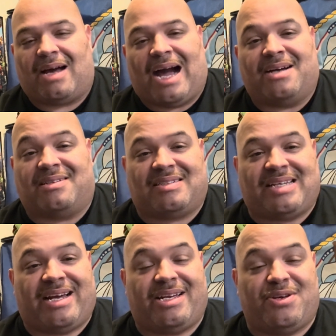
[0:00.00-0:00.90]
I
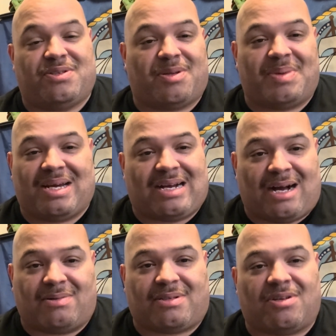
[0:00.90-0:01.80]
understand he used to be a
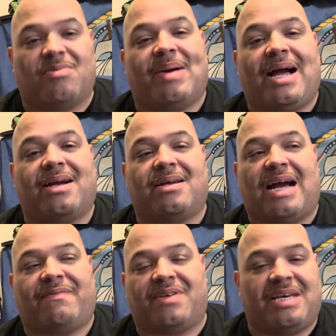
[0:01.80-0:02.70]
counselor back
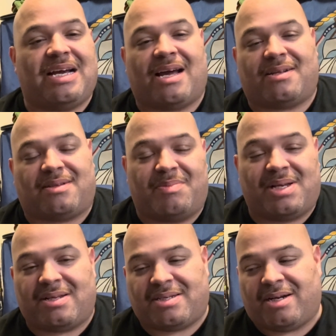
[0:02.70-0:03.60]
after he got out the
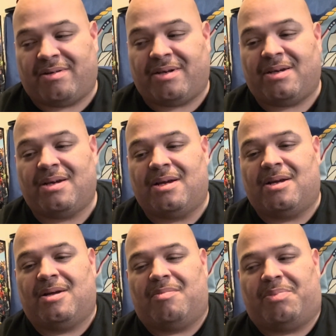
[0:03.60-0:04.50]
military,
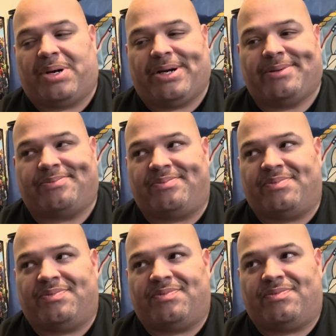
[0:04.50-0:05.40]
but
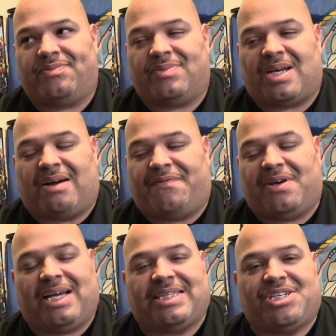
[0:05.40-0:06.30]
I feel
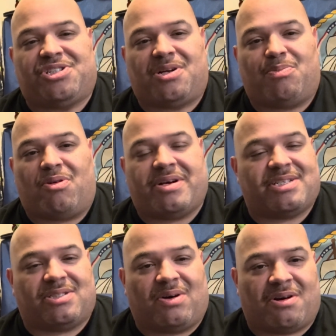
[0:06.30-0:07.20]
like they should have brought his
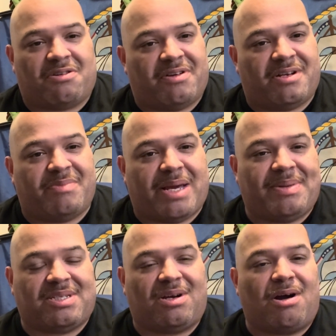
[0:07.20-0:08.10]
daughter in maybe
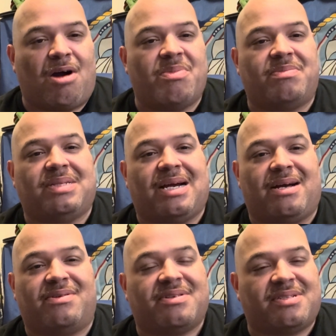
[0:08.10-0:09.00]
to calm him
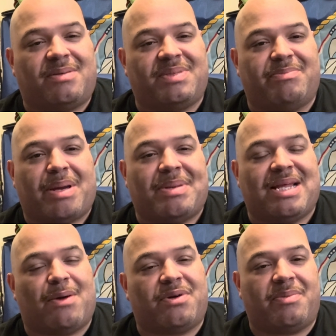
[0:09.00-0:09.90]
down or something. Maybe
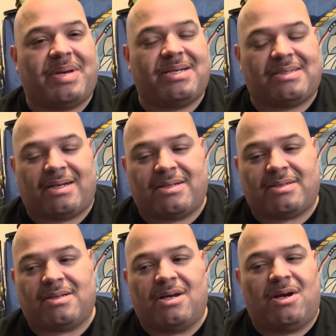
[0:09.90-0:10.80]
that would have made
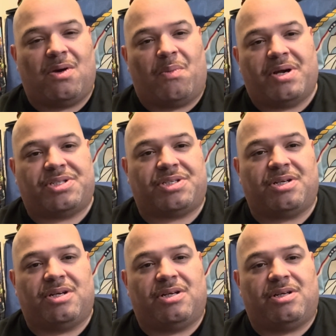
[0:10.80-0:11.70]
sense,
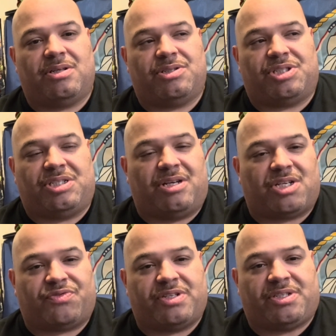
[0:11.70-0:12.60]
which she
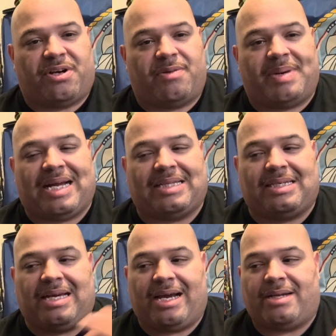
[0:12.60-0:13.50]
does return, but at
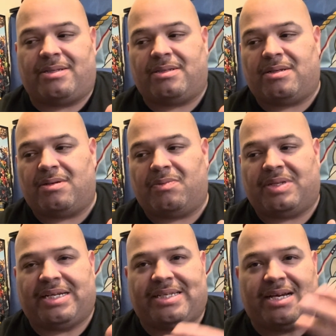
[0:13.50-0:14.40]
the end, when
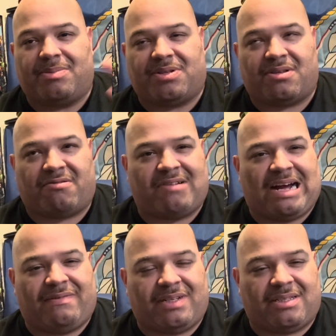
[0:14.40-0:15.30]
they take him to the
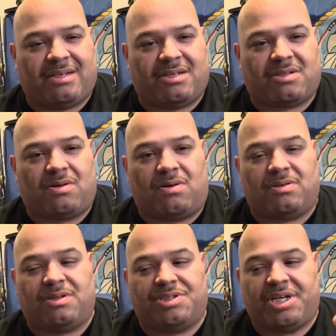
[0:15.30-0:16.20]
raft, I think it's
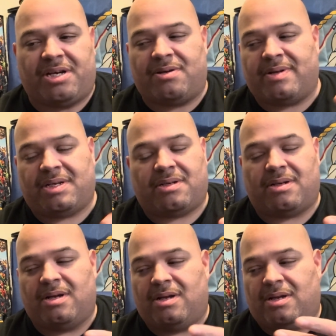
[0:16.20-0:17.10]
called, the jail, and
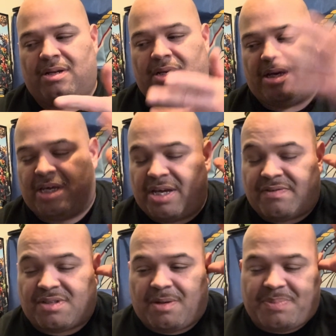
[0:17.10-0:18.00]
he
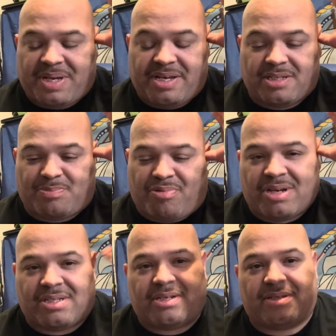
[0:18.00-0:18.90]
gives up his
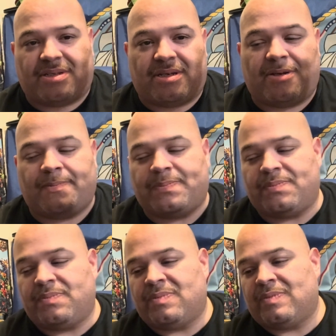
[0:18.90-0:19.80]
presidency.
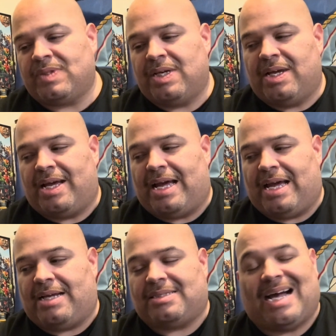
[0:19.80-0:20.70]

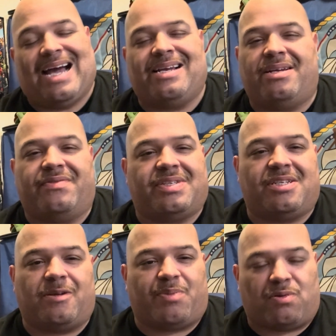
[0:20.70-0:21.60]
And I didn't even
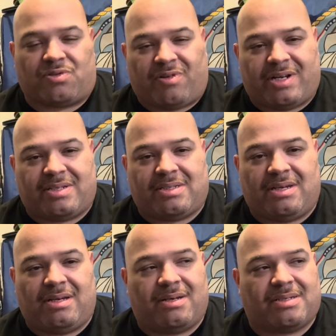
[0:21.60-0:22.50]
see the post-credit
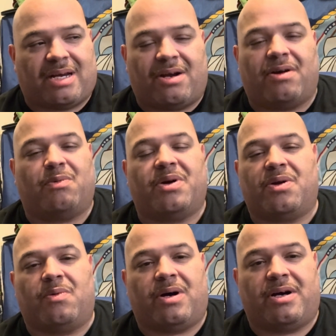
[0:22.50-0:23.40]
scene because I heard what
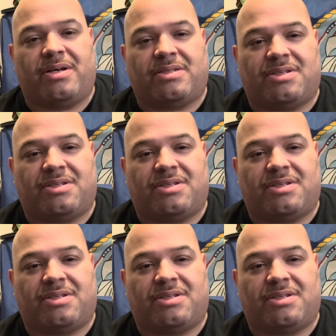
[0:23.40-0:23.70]
it was.